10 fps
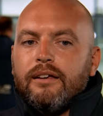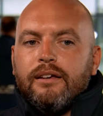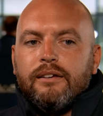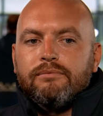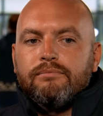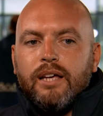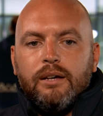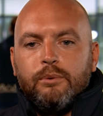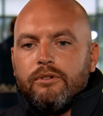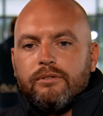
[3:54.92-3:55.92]
uh,
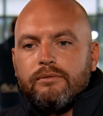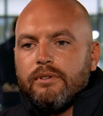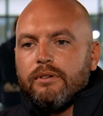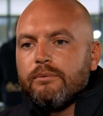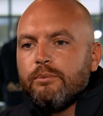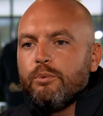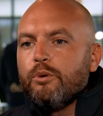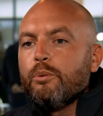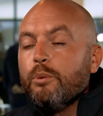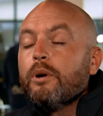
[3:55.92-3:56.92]
yeah, we just
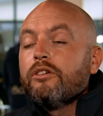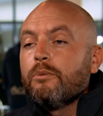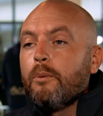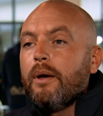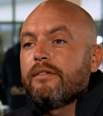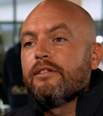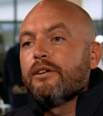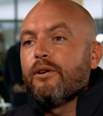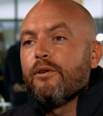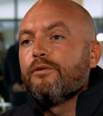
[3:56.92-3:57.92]
we, we wish him the best
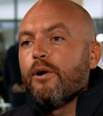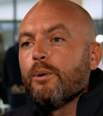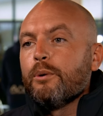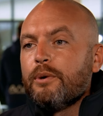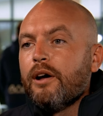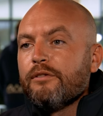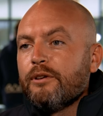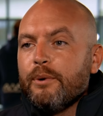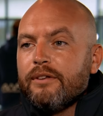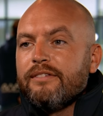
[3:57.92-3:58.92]
luck going forward. We
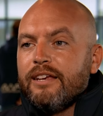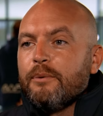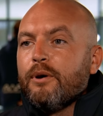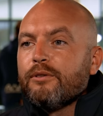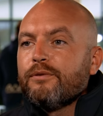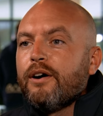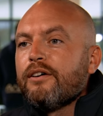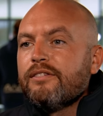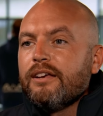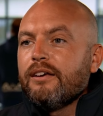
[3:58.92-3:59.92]
obviously want to see him go as far
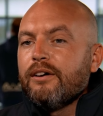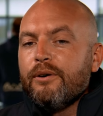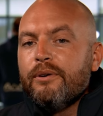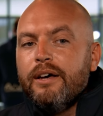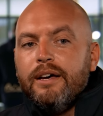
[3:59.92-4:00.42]
as he can go.